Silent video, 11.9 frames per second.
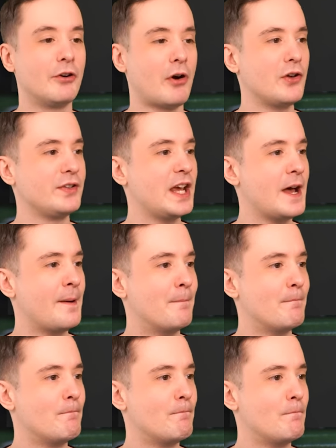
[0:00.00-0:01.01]
are on,
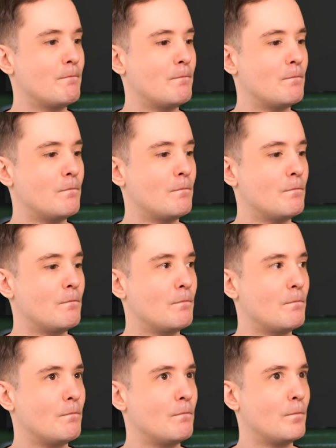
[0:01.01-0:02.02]
yeah.
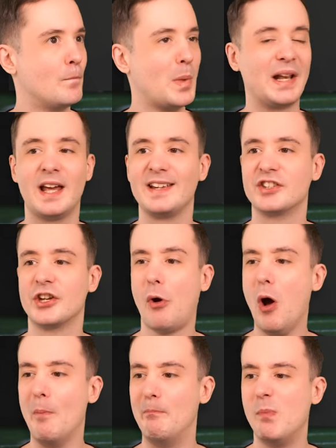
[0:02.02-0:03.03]
My lights are
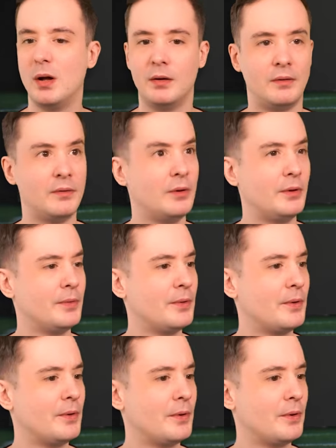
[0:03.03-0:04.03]
on.
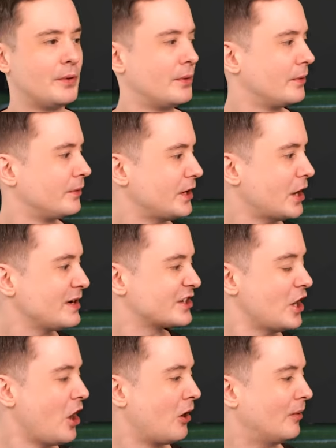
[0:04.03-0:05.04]
No,
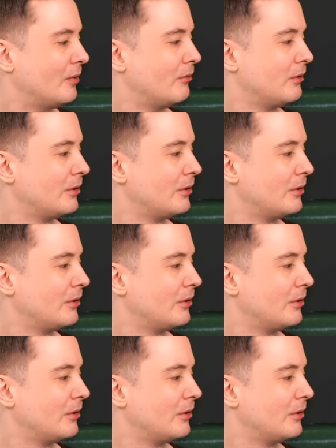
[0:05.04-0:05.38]
it's not.